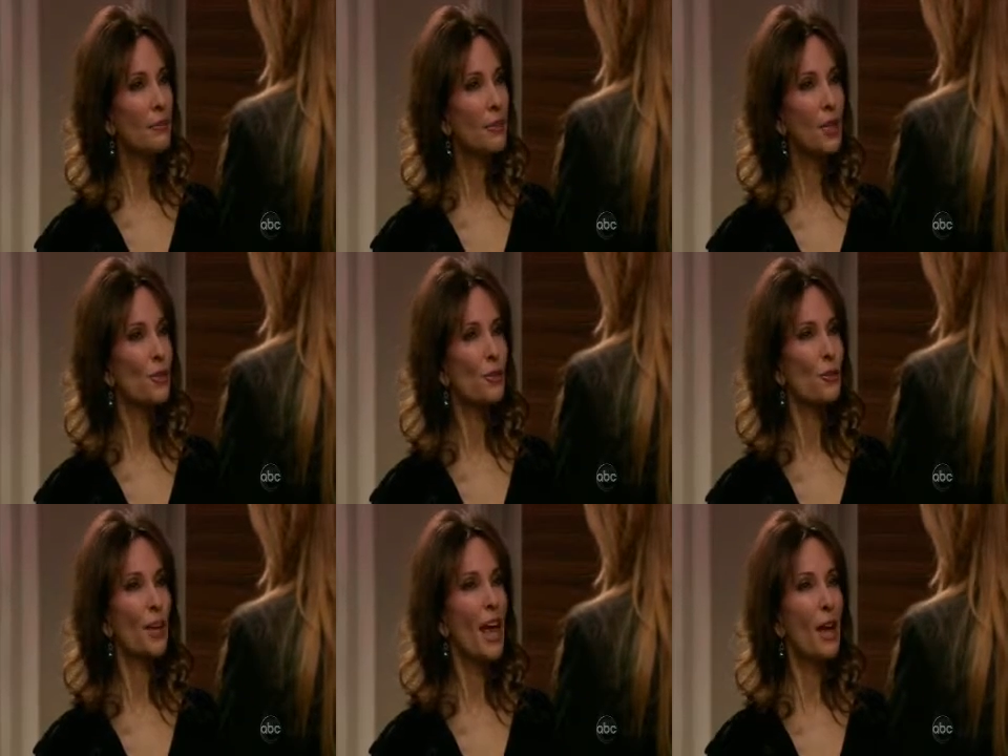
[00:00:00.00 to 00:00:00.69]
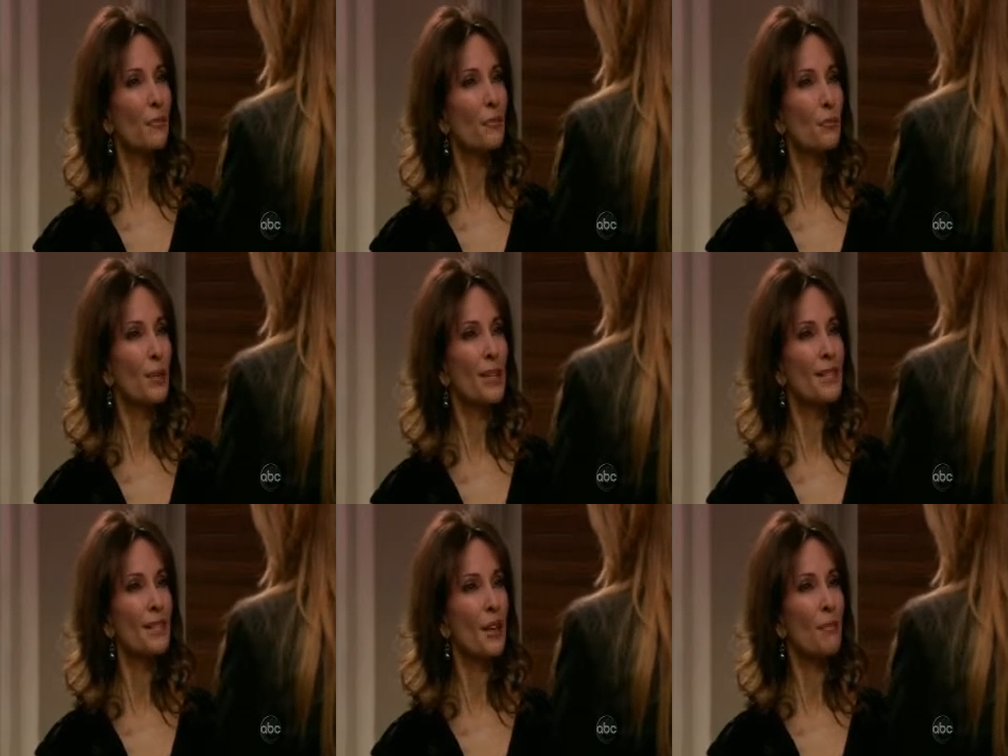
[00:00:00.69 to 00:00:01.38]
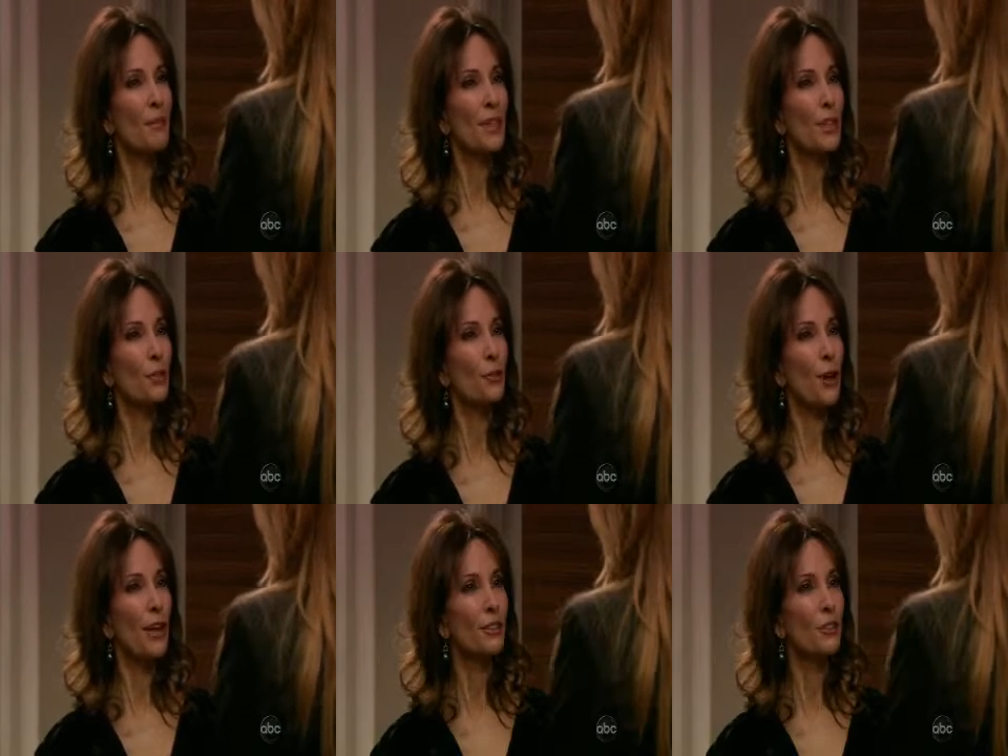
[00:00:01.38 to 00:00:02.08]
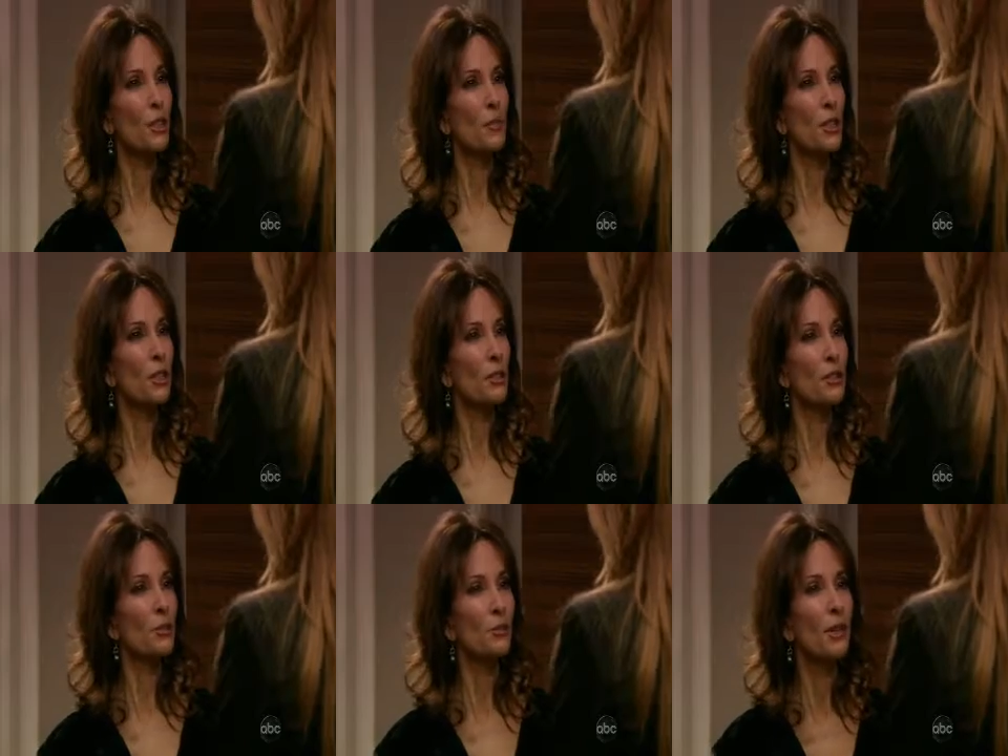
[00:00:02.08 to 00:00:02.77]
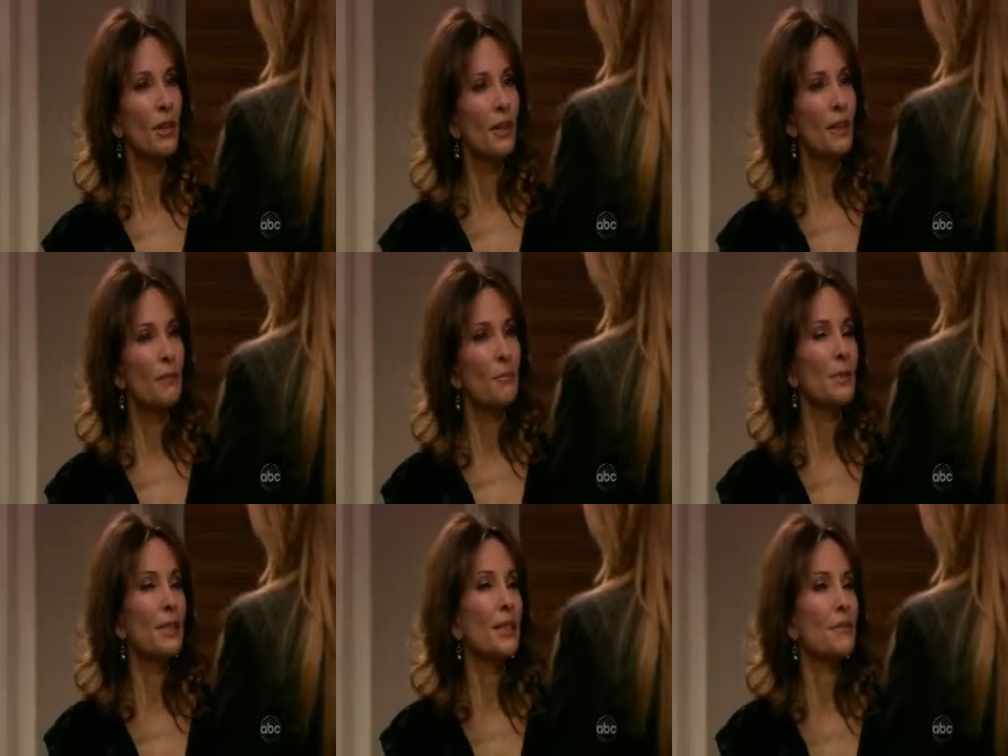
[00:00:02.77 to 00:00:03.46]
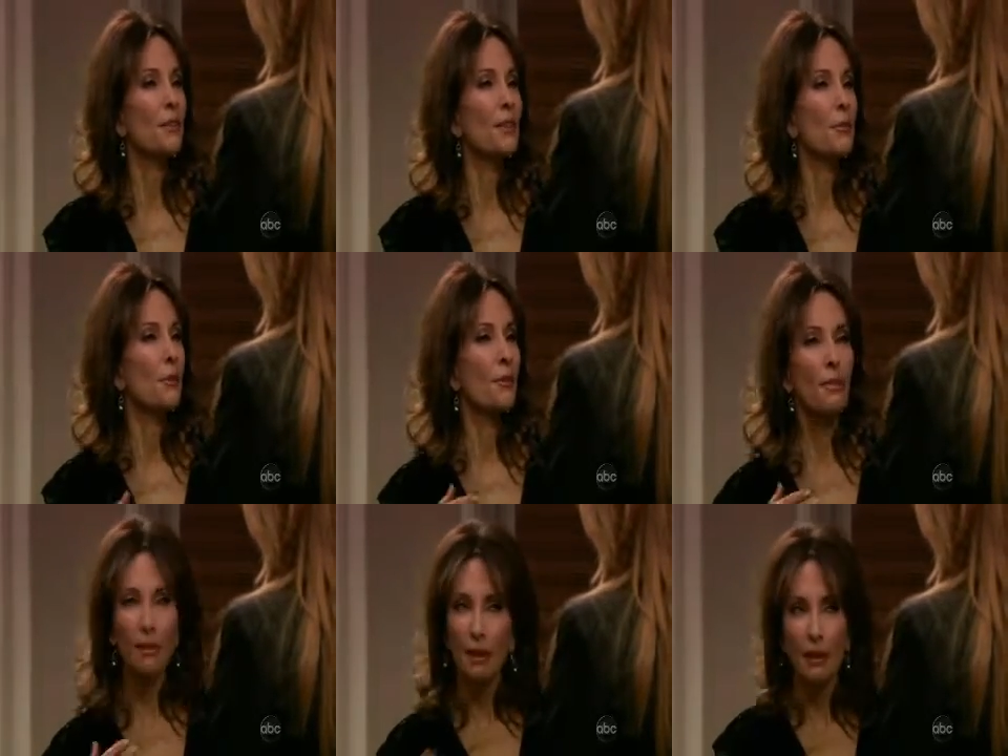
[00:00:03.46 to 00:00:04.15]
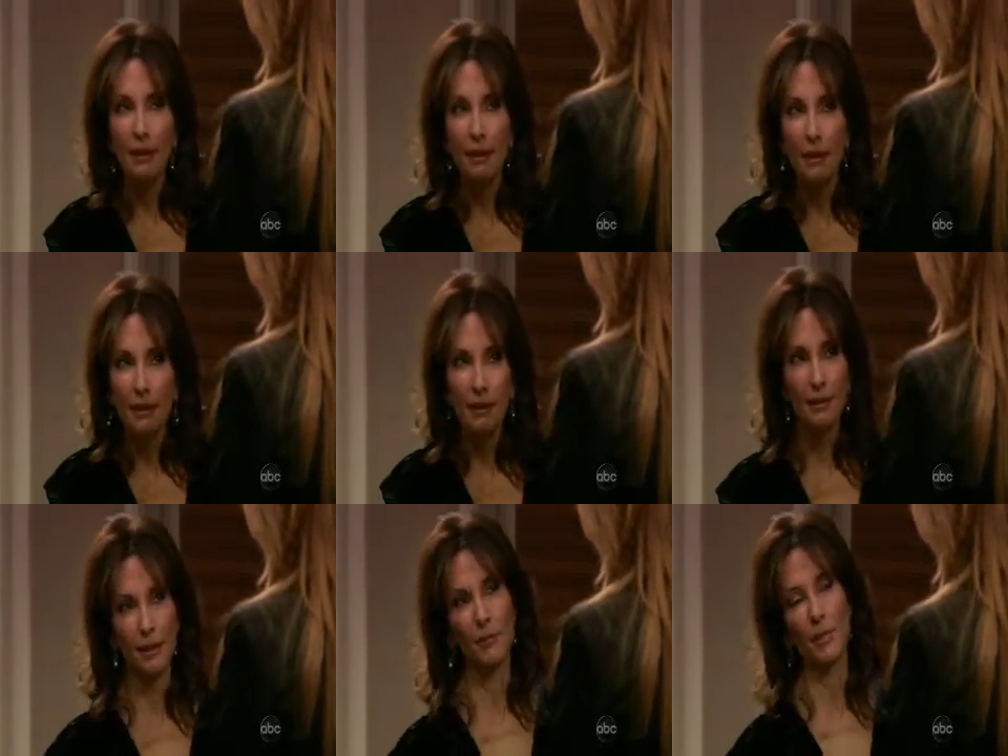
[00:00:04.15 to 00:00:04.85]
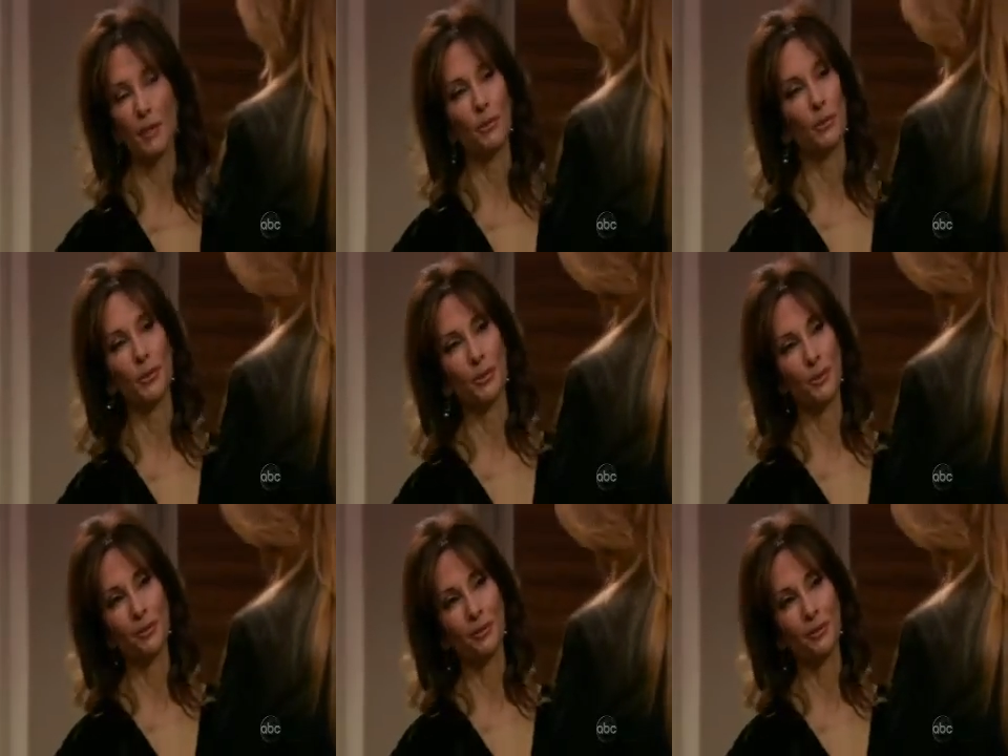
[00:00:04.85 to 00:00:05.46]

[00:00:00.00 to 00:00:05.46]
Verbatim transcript: Because you can't bring somebody to trial just because you believe that they were thinking about murder.